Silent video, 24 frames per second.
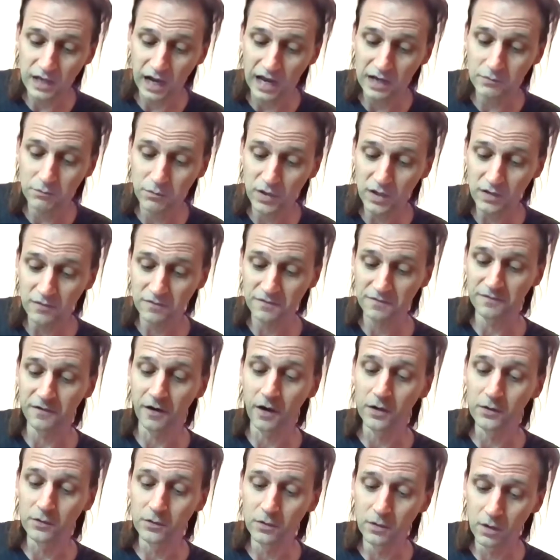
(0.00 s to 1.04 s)
can be
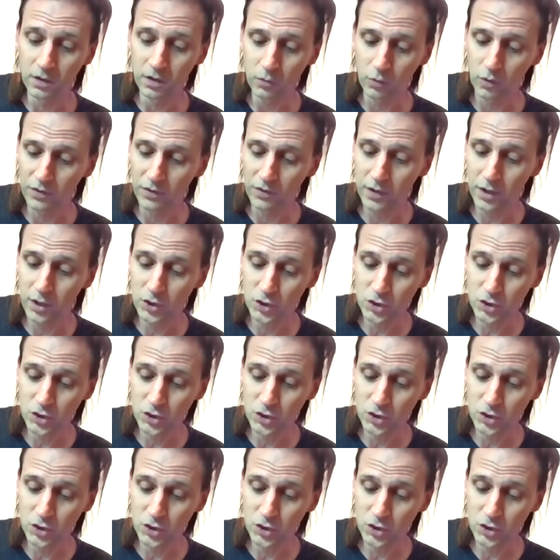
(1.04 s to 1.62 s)
fun when they're